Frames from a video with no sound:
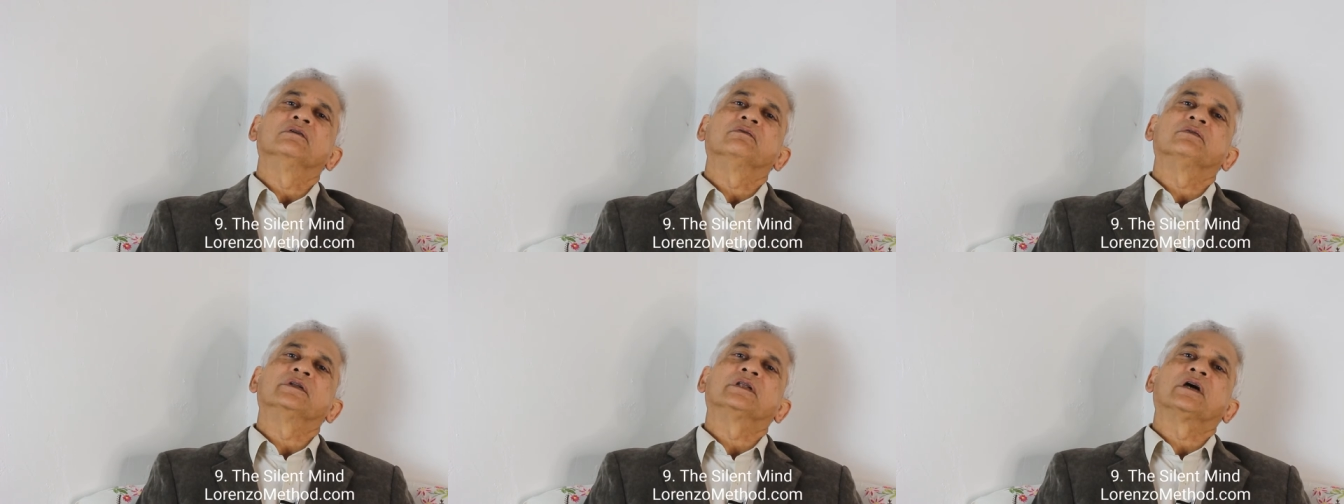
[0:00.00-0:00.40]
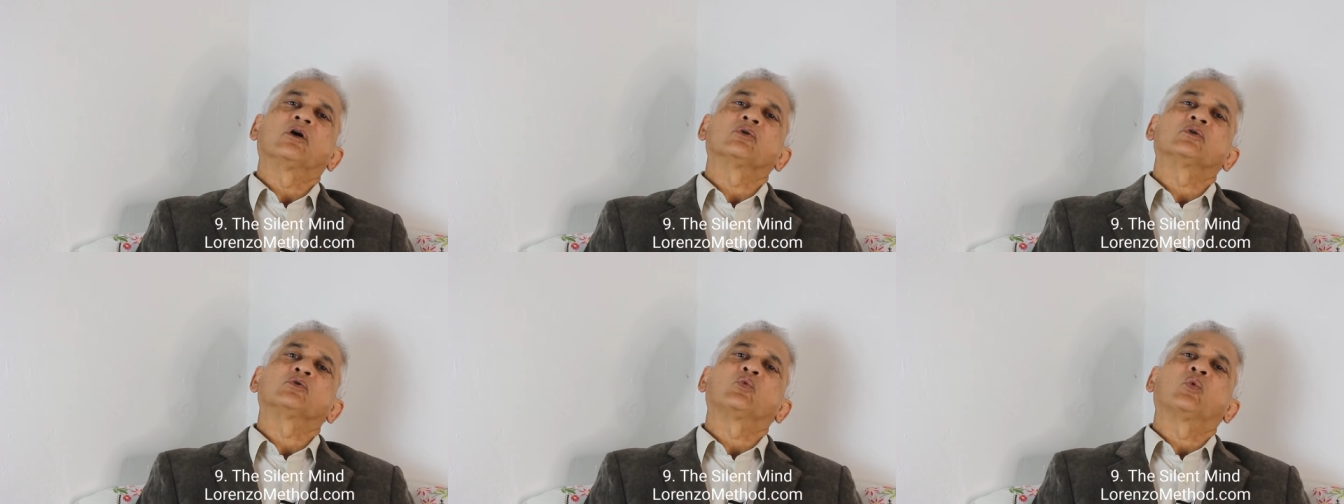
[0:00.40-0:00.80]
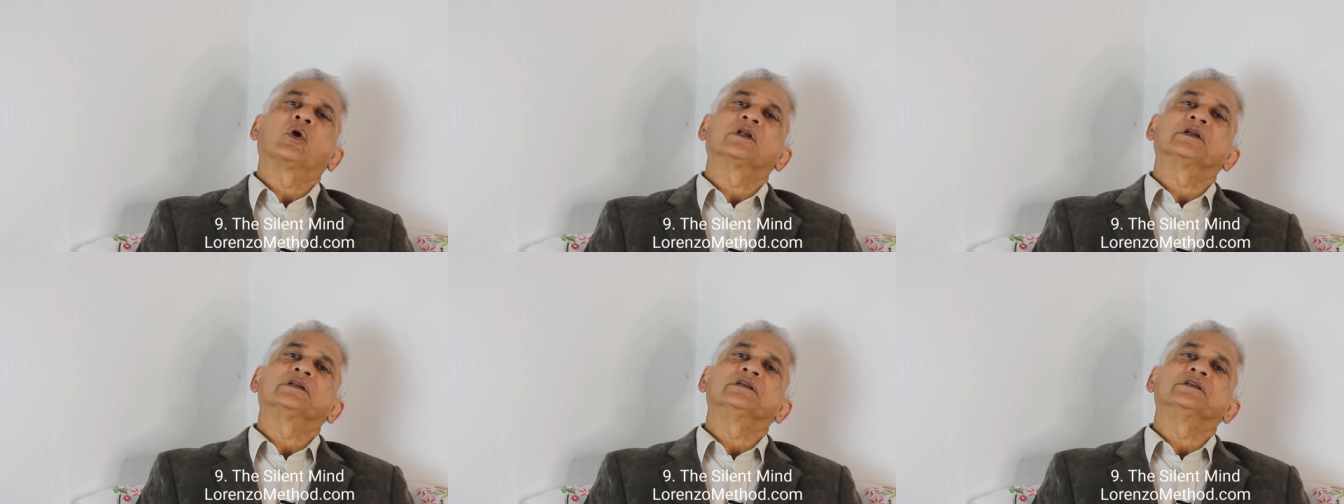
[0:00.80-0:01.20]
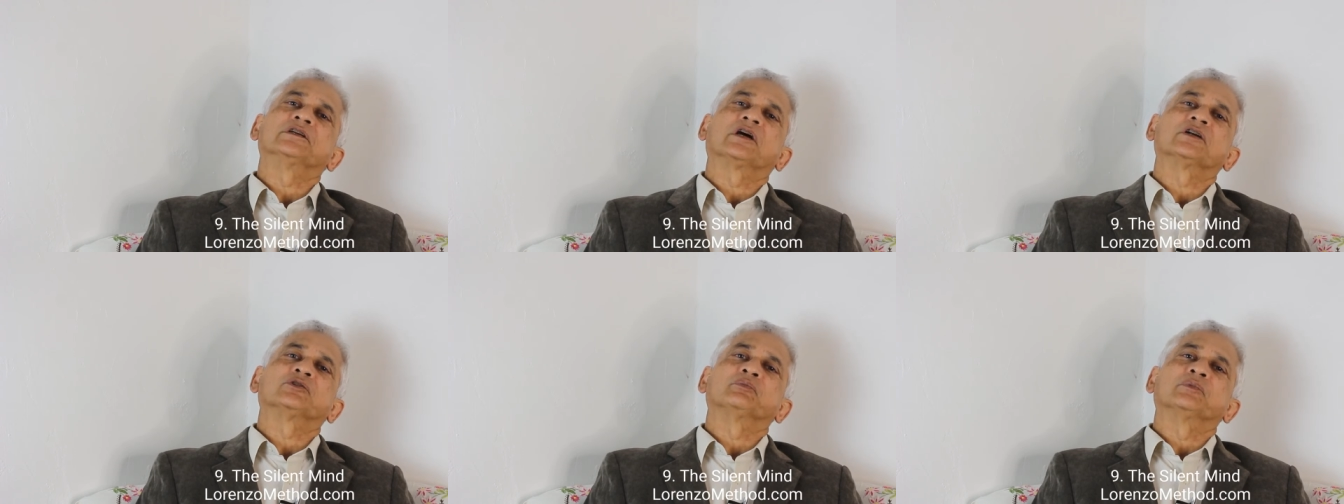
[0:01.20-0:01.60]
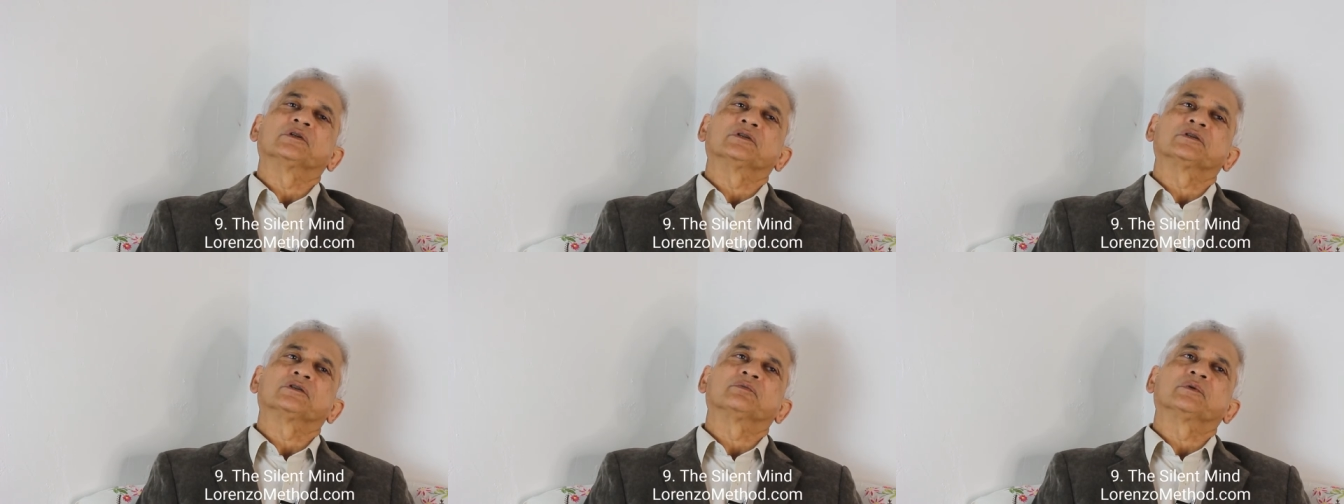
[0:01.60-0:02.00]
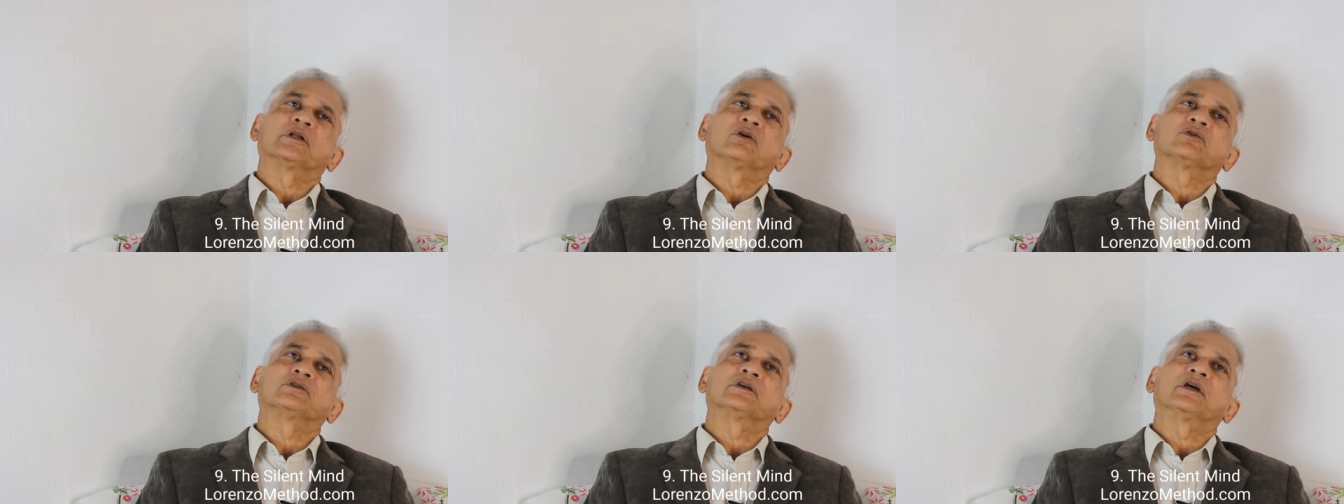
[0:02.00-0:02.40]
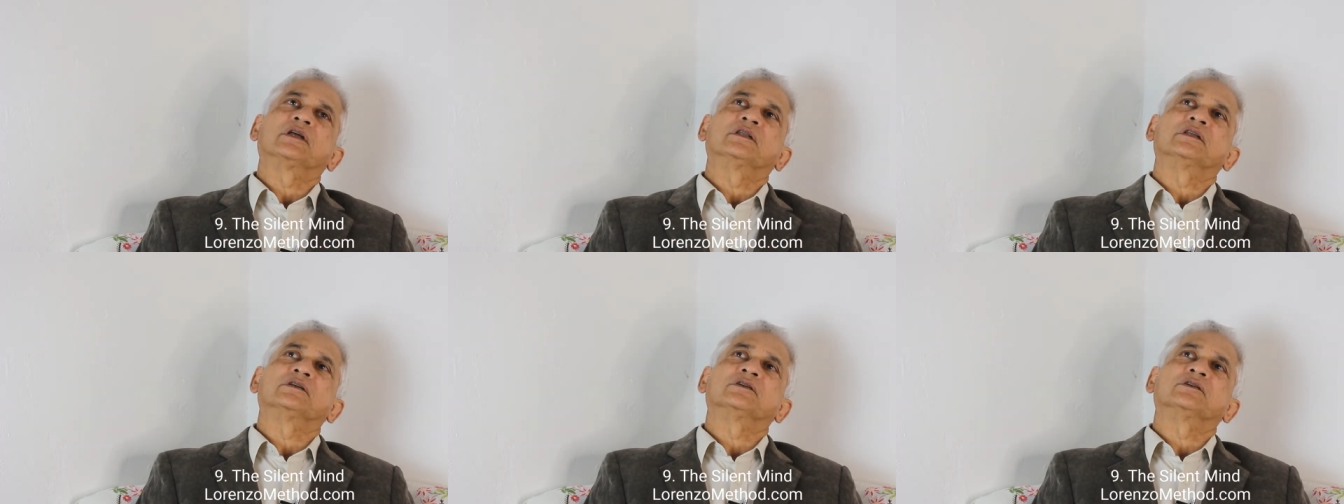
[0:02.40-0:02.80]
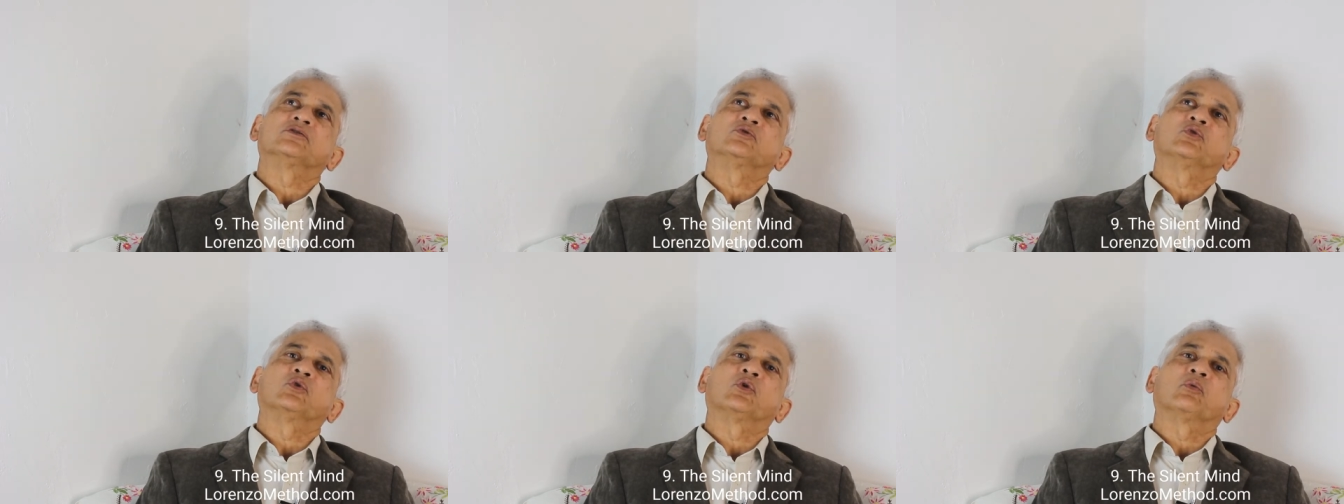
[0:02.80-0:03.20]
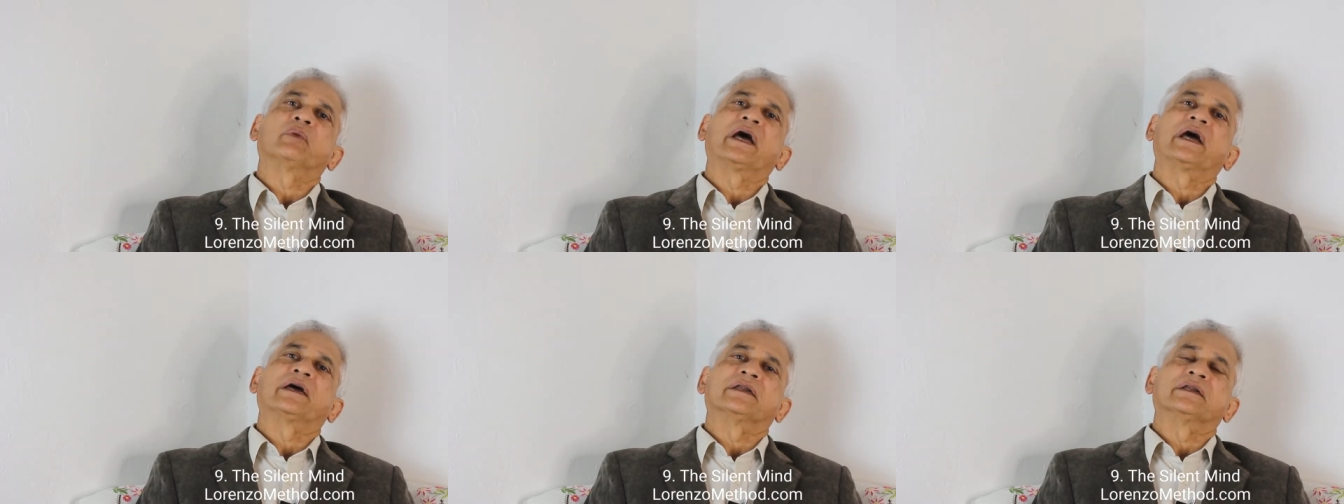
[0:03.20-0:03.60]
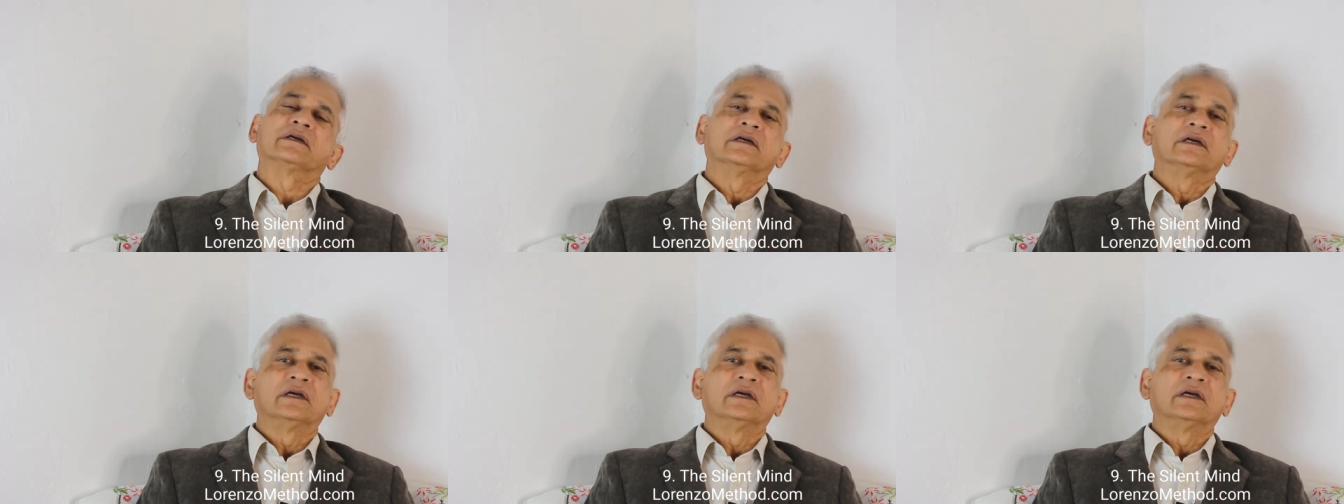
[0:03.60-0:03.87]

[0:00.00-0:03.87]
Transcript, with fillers: without quality judgments, without saying this is good or bad.